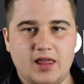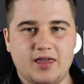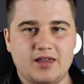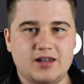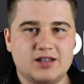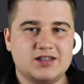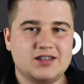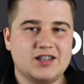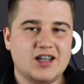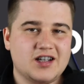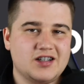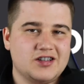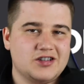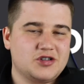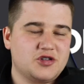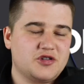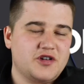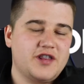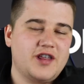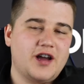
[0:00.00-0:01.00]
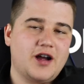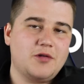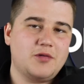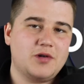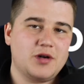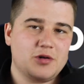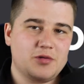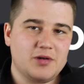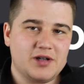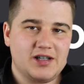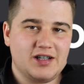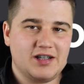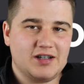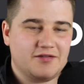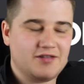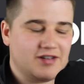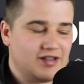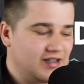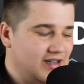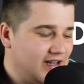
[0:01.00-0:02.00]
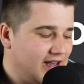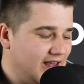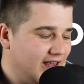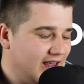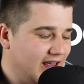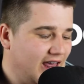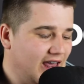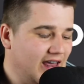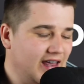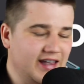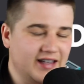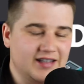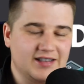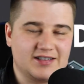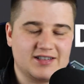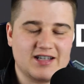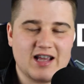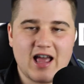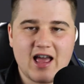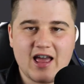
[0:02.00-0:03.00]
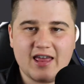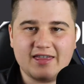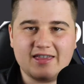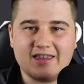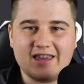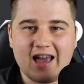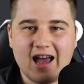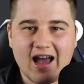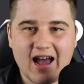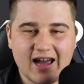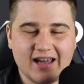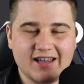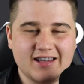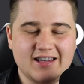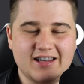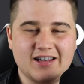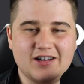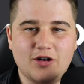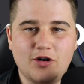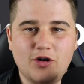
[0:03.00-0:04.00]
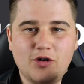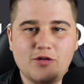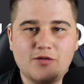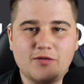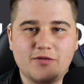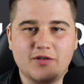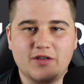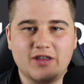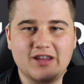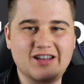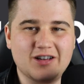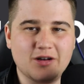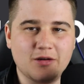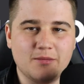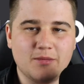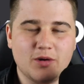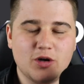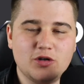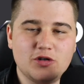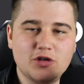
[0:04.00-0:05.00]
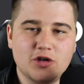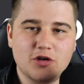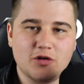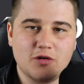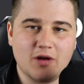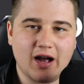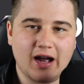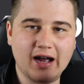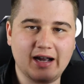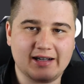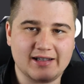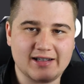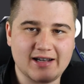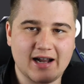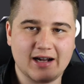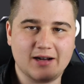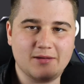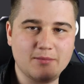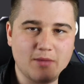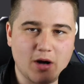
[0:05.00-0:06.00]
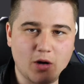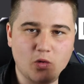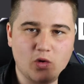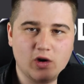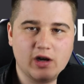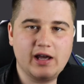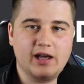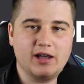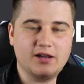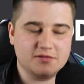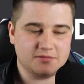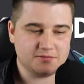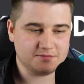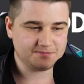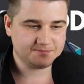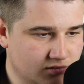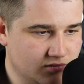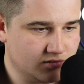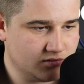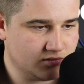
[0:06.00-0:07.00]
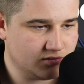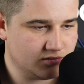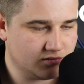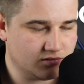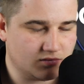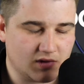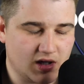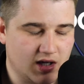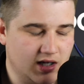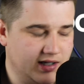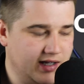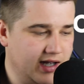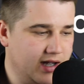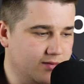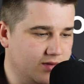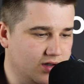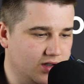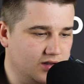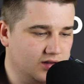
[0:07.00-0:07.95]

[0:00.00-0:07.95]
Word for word: The second story that I want to quickly cover today is the hacking of the Komodo Agama wallet. Agama.